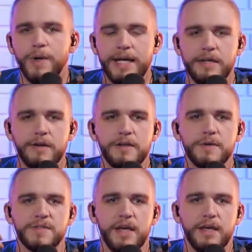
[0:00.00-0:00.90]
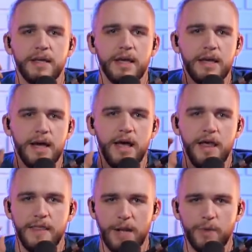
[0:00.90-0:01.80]
what I hear you saying, uh,
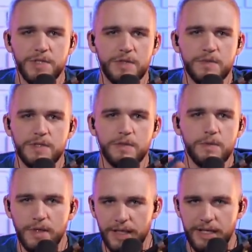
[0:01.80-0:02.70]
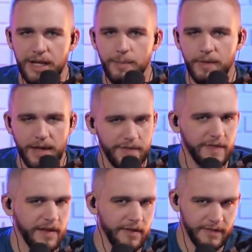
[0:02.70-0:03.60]
and then I want you to clean up
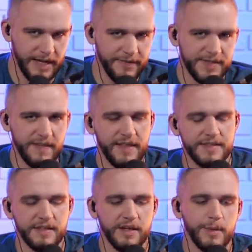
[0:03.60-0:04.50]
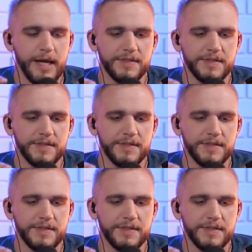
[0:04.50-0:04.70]
everything that I've said that's incorrect.